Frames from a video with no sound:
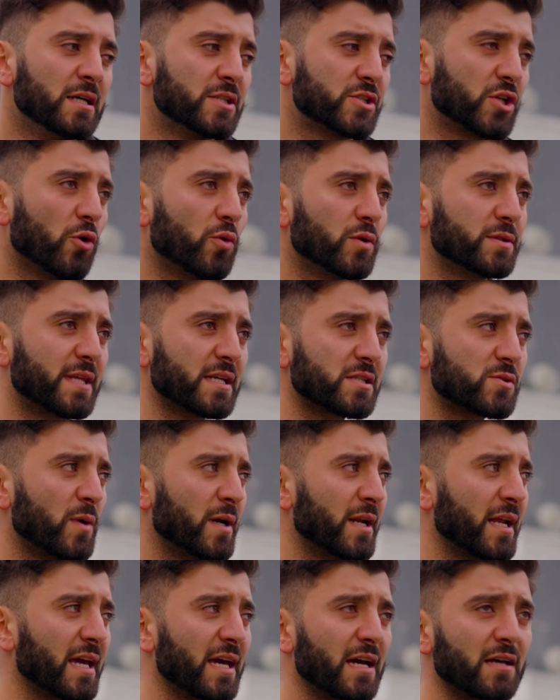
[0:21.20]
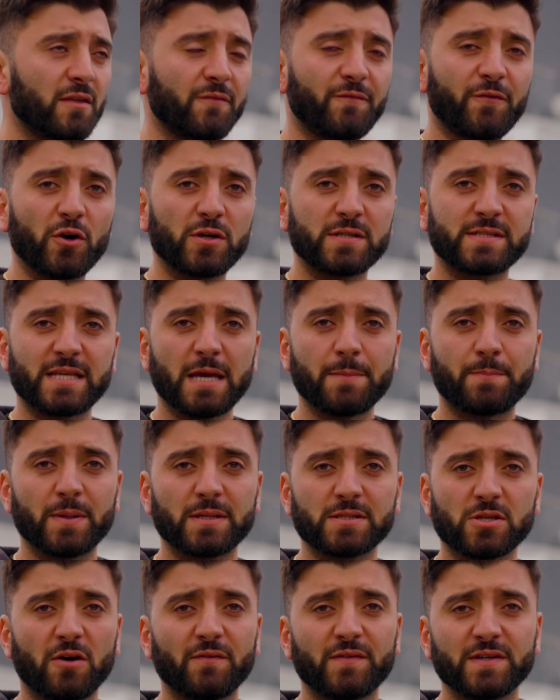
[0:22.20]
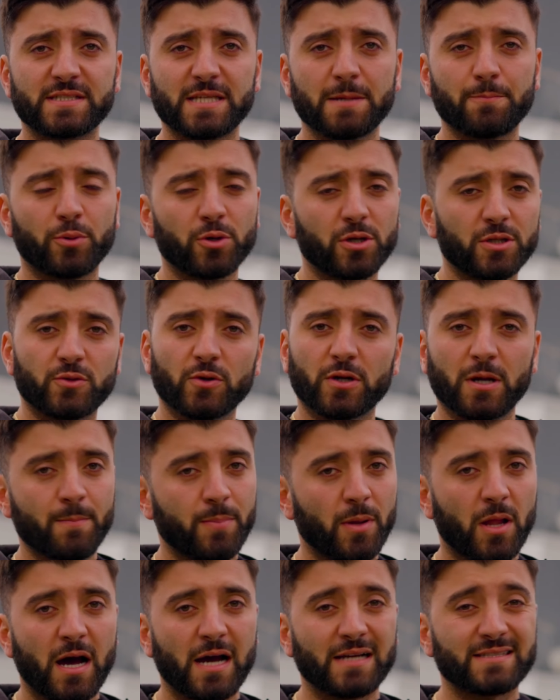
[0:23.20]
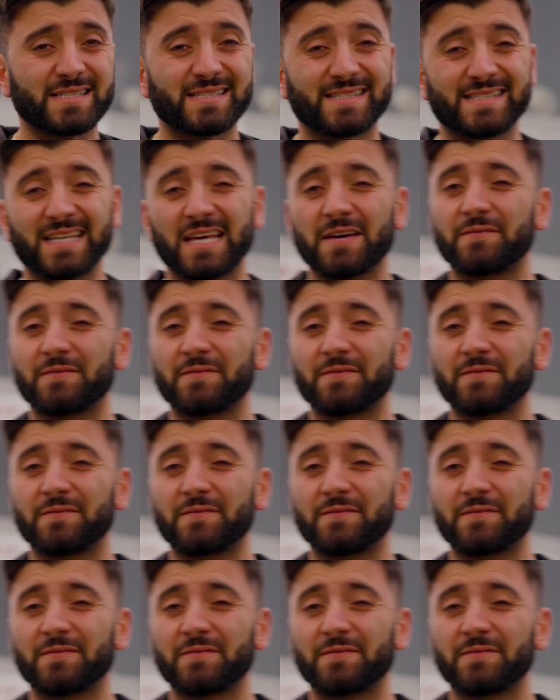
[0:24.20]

So with this one here, the first step is obviously put it through compliance and see